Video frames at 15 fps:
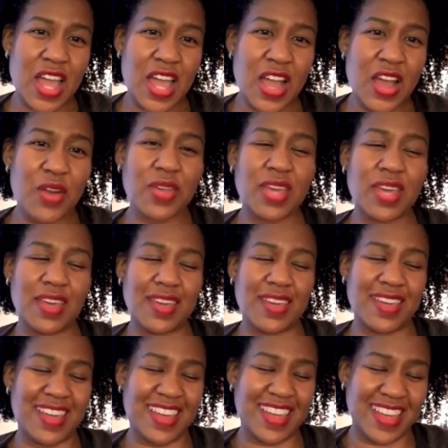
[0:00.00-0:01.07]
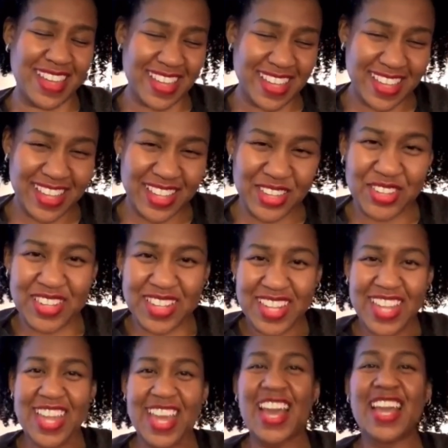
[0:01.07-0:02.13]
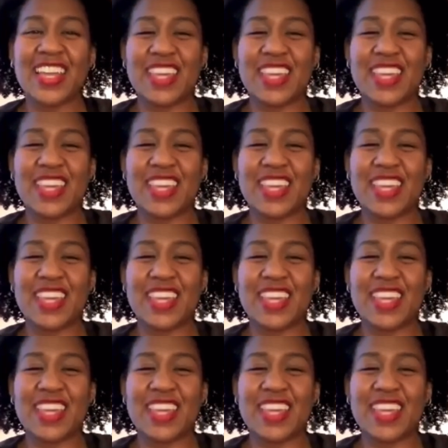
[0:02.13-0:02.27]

and so like I get like paint.